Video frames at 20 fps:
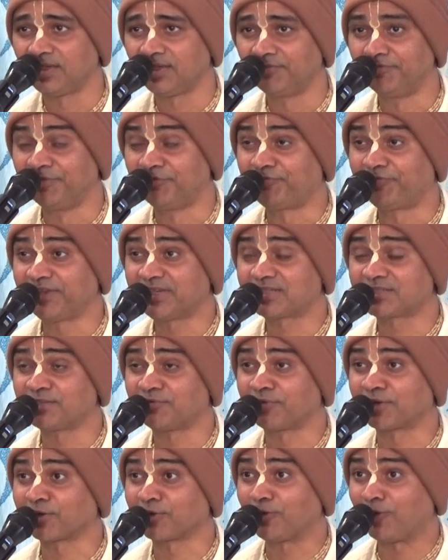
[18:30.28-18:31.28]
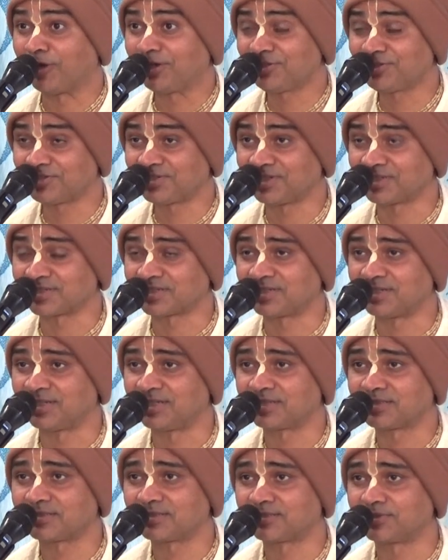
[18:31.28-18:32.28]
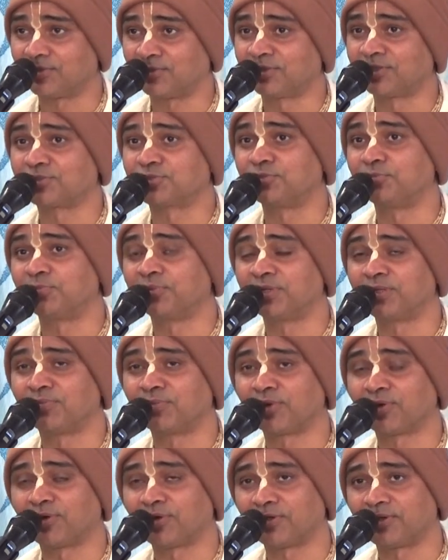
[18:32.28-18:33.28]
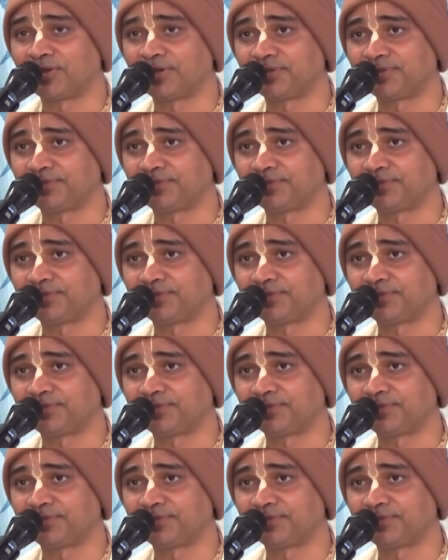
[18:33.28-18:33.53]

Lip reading: We fix our consciousness on the Supreme Lord.